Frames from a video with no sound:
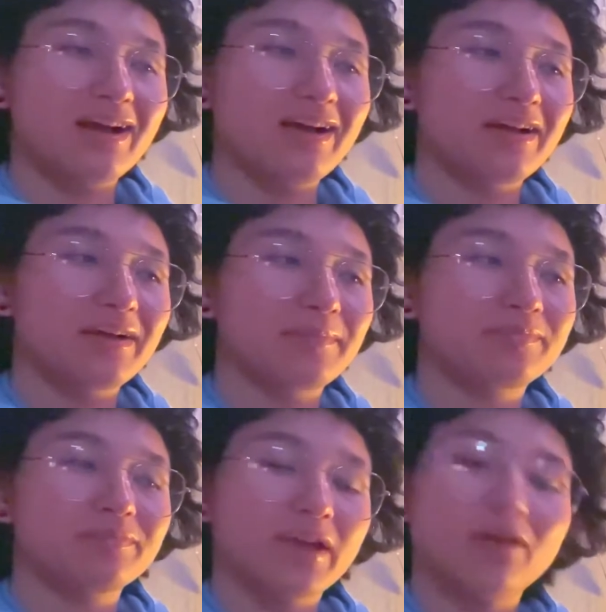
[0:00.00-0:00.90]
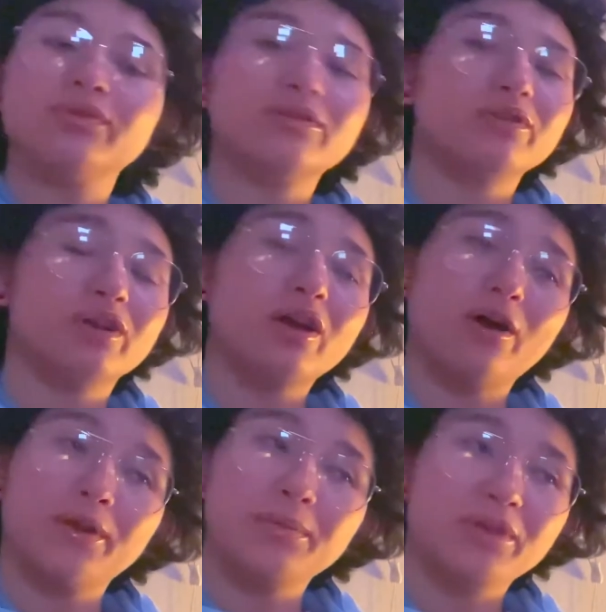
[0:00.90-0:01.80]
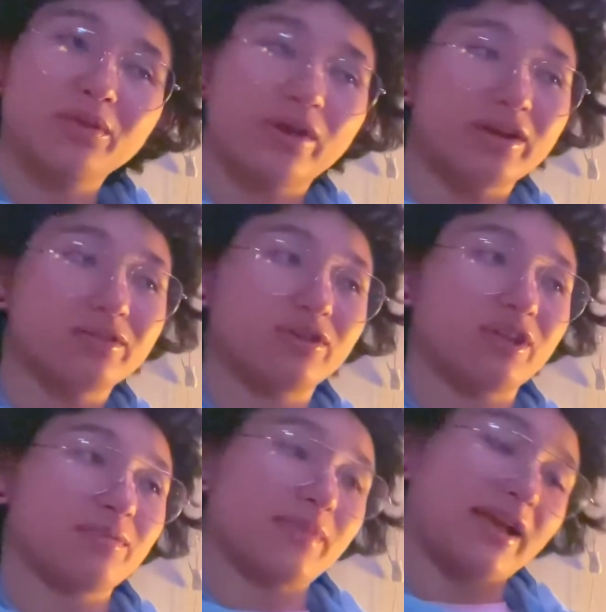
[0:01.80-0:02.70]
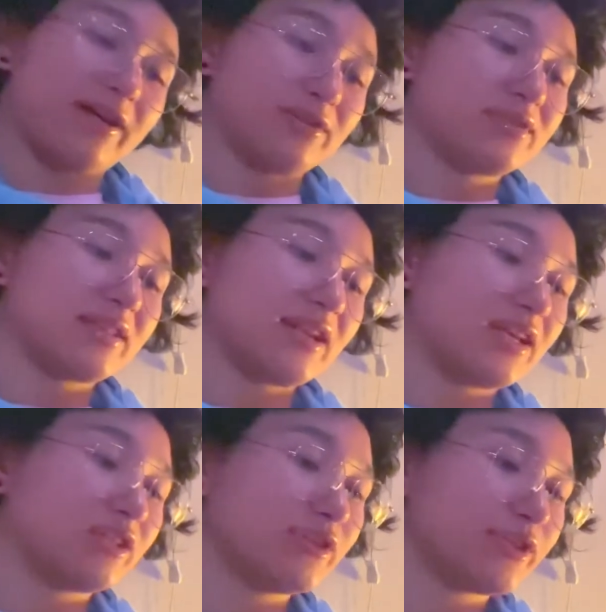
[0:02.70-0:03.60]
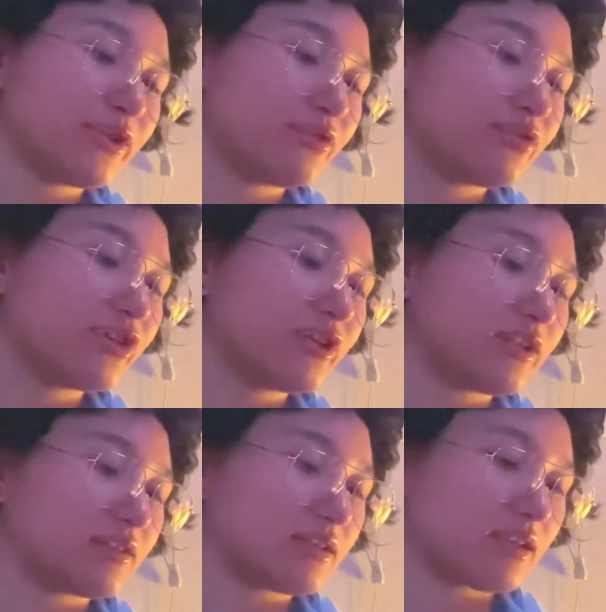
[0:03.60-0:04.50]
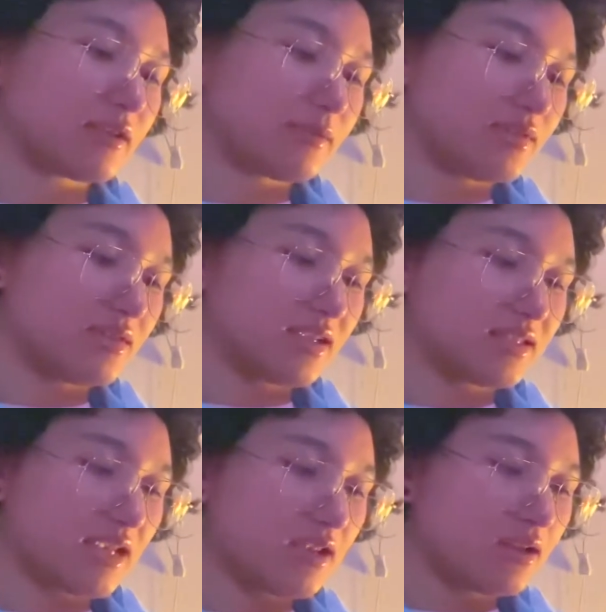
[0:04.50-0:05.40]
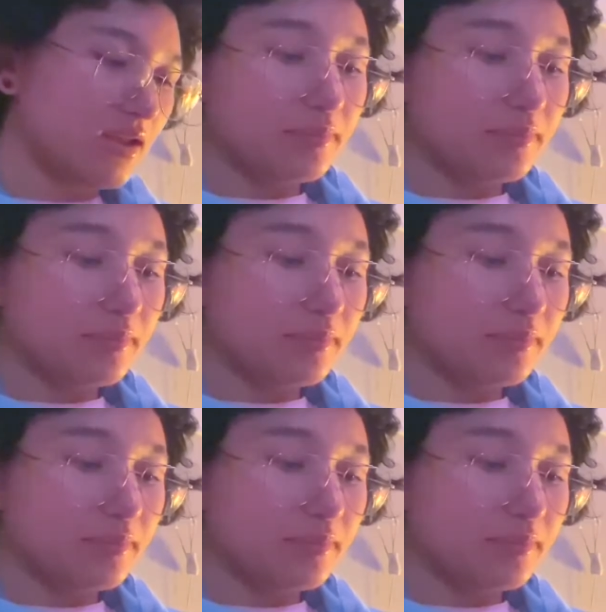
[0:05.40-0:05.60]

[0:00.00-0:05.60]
My own little economy right underneath my house that I can look over and dictate.